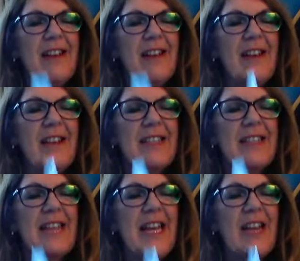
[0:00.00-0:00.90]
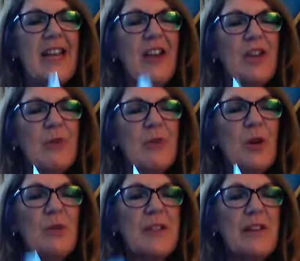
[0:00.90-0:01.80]
As I say, a lot of the
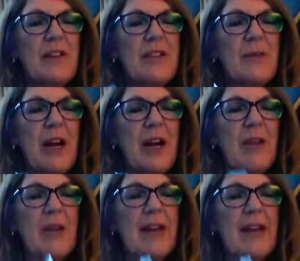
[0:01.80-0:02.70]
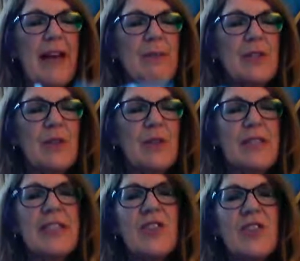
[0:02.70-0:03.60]
poems are inspired by
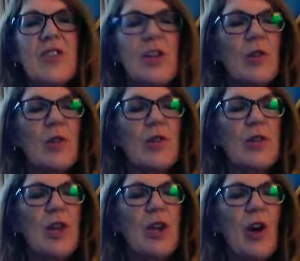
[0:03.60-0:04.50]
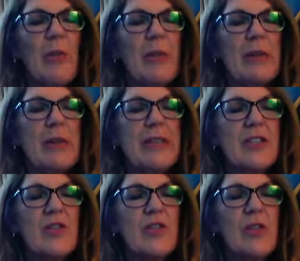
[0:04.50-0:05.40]
episodes in history or people in
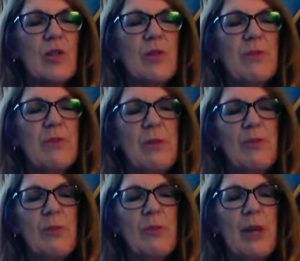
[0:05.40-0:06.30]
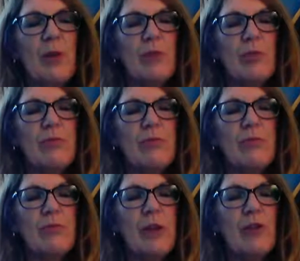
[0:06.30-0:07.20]
history or people from my own
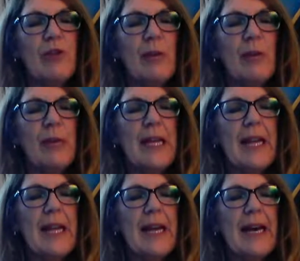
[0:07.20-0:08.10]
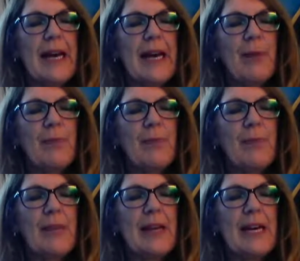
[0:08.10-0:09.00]
family.
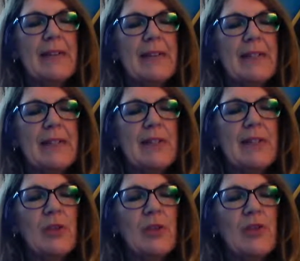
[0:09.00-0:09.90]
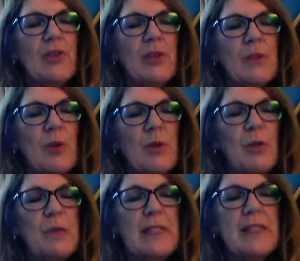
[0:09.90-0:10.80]
And this is another one of those
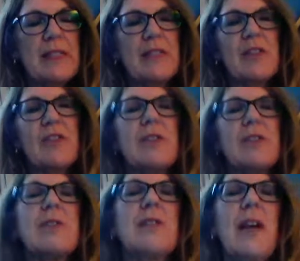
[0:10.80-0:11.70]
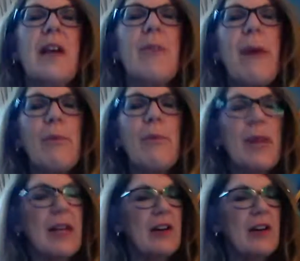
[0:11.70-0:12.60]
poems that is a sort of a
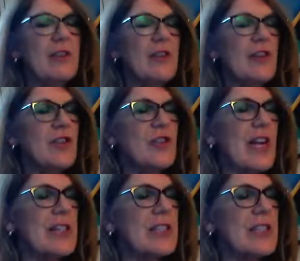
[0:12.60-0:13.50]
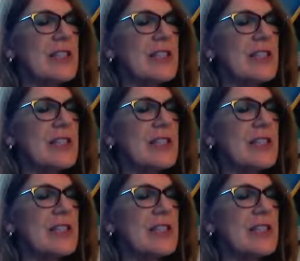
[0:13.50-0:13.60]
memory of childhood.